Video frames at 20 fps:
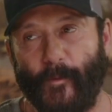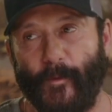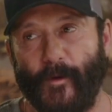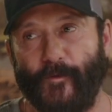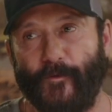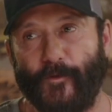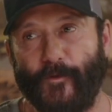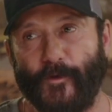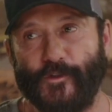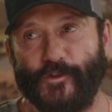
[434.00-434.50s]
When
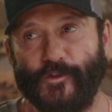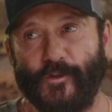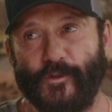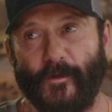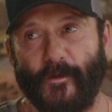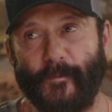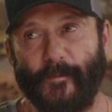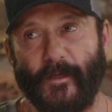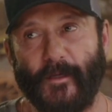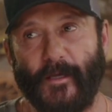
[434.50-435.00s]
we first
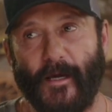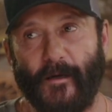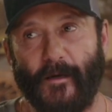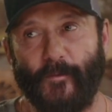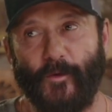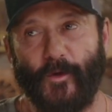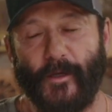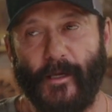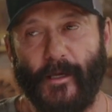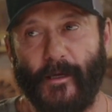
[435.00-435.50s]
showed up at
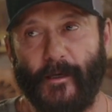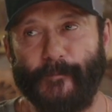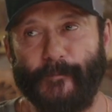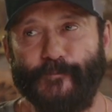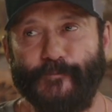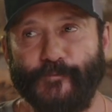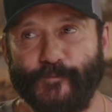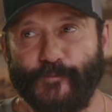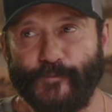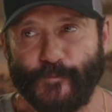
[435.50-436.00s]
Cowboy Camp,
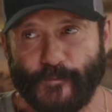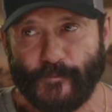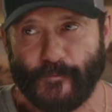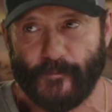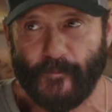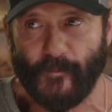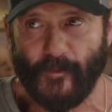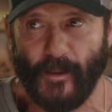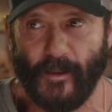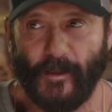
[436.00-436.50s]

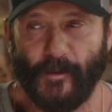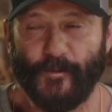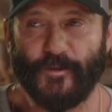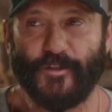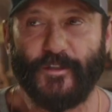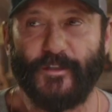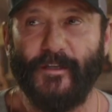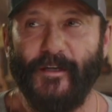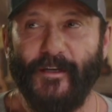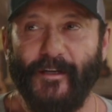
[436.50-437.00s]
and it
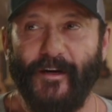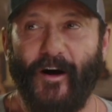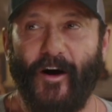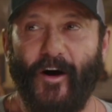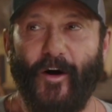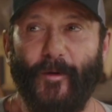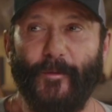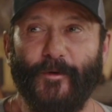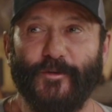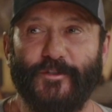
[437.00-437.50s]
was
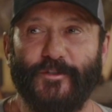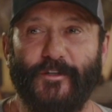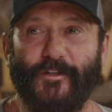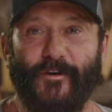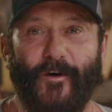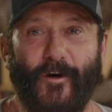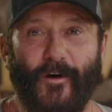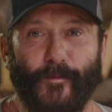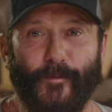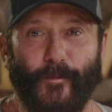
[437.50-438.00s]
almost
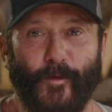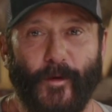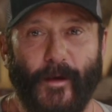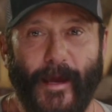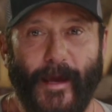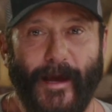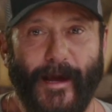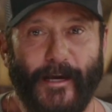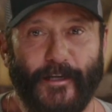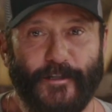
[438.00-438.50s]
an audible
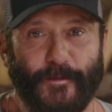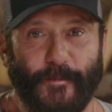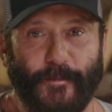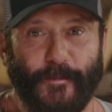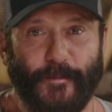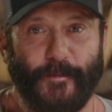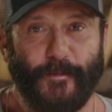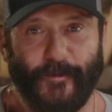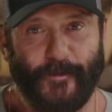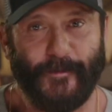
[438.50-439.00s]
gasp
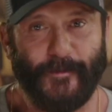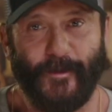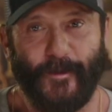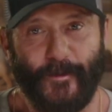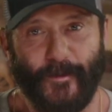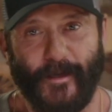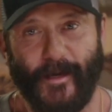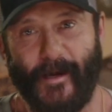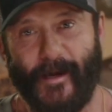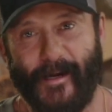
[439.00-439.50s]
from the
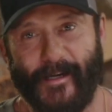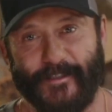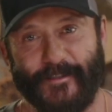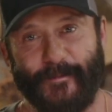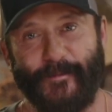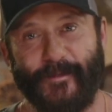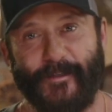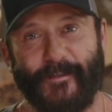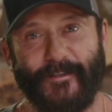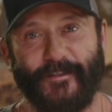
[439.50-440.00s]
whole
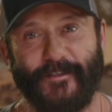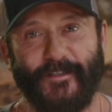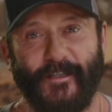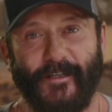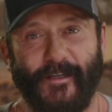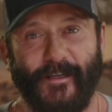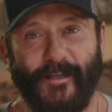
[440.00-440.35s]
cast, because